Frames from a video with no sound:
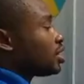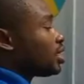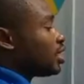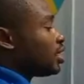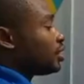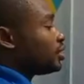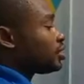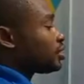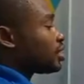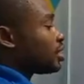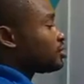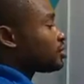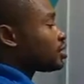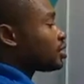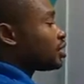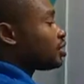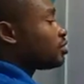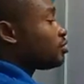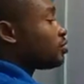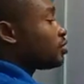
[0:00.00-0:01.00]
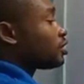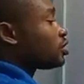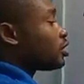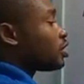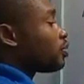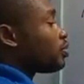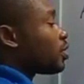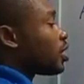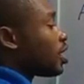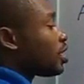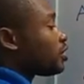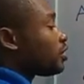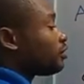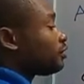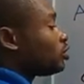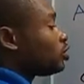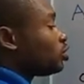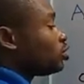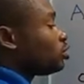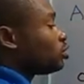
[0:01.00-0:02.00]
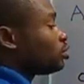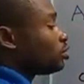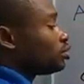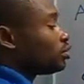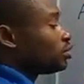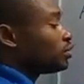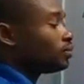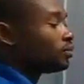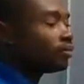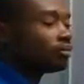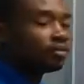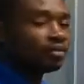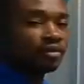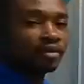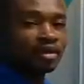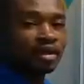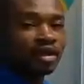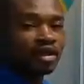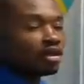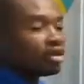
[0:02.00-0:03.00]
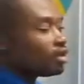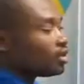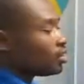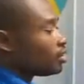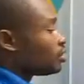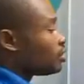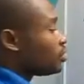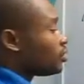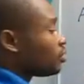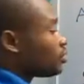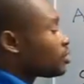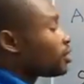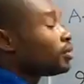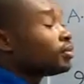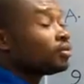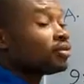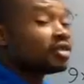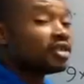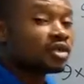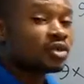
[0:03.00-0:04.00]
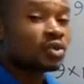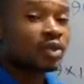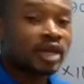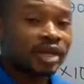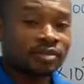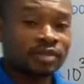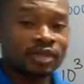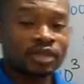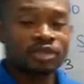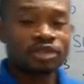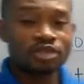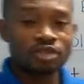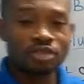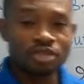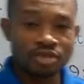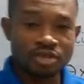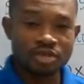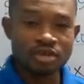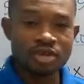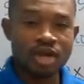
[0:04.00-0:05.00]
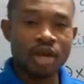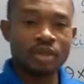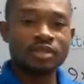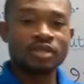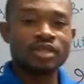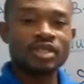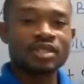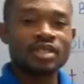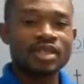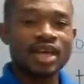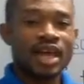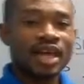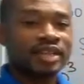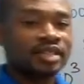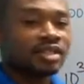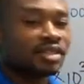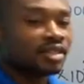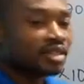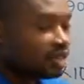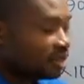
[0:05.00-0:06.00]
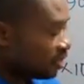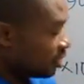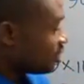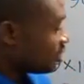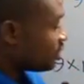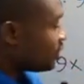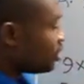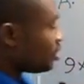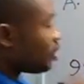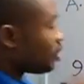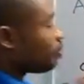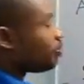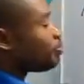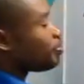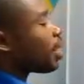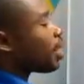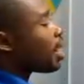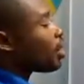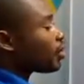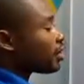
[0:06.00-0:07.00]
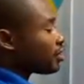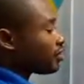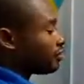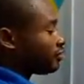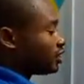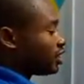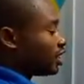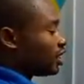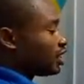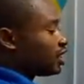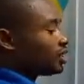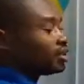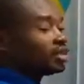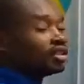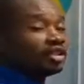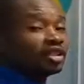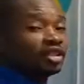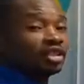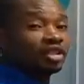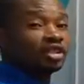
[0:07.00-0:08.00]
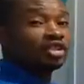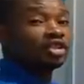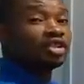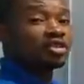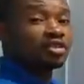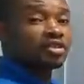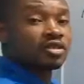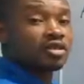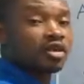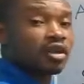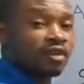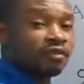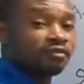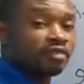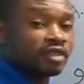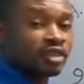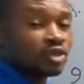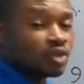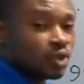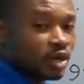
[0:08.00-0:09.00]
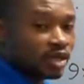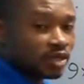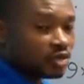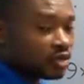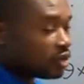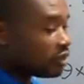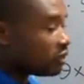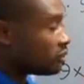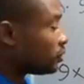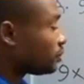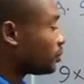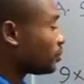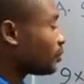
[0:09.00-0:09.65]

9 times 10 raised to the power of 2. So this is what I'm going to do. I'll decide the power of 10 to solve this question.